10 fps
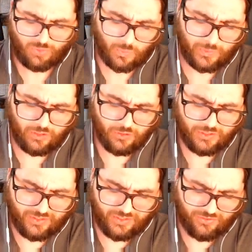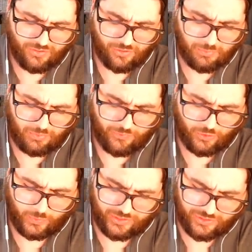We looked at this system of
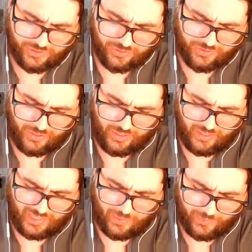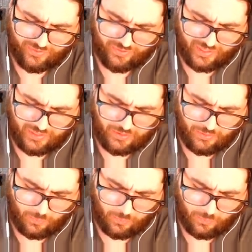equations and we said,